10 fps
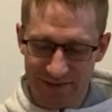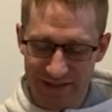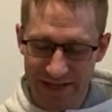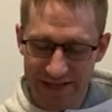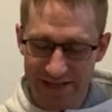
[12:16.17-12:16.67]

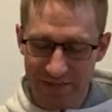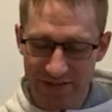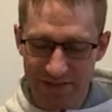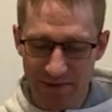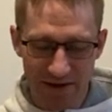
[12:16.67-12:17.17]
Heating up the
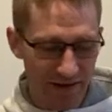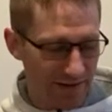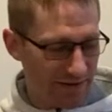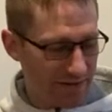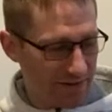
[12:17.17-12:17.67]
teapot,
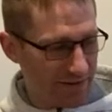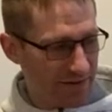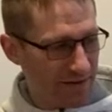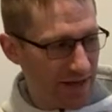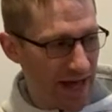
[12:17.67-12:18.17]

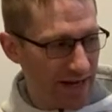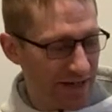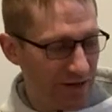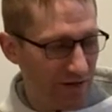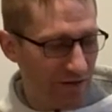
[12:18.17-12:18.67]
adding
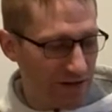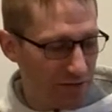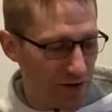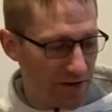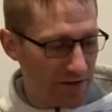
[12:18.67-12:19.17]
in new fresh
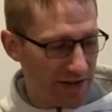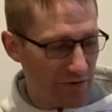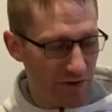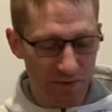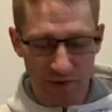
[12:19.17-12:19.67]
water, let it
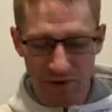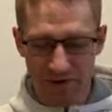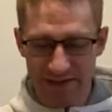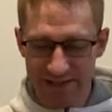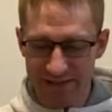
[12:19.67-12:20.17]
reboil.
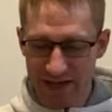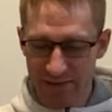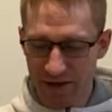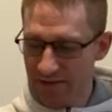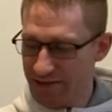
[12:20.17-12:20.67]
It takes time,
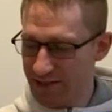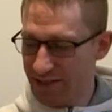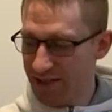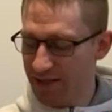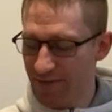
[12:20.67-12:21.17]

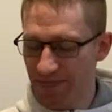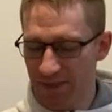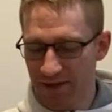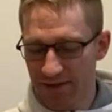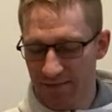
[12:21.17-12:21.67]
obviously.
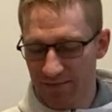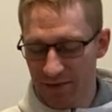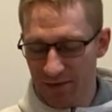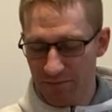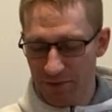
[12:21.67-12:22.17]

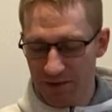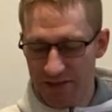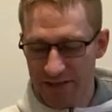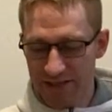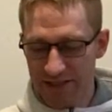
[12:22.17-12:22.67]
Put the
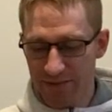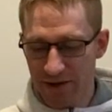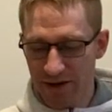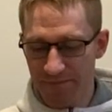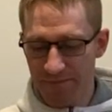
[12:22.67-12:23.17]
tea in the
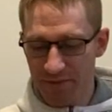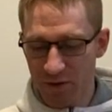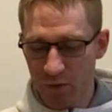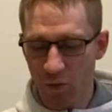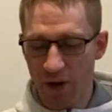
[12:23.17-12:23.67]
teapot,
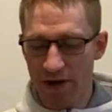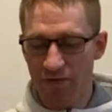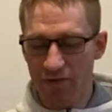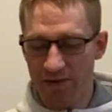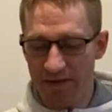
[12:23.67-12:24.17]
wait
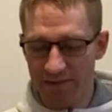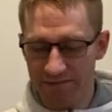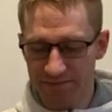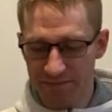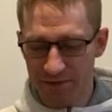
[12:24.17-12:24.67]
for a minute
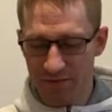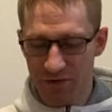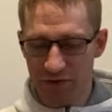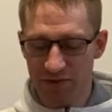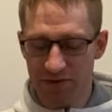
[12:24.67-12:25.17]
for
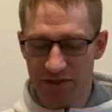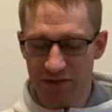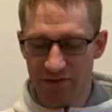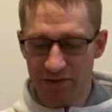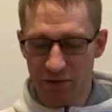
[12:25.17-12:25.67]
it to start to
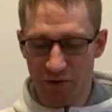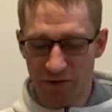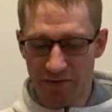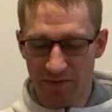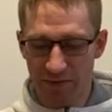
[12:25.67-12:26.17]

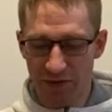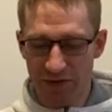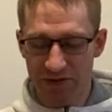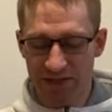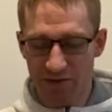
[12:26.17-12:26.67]
absorb and
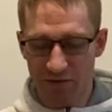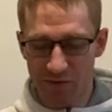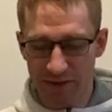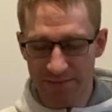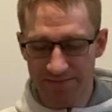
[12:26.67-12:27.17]
produce that
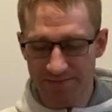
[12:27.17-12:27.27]
aroma.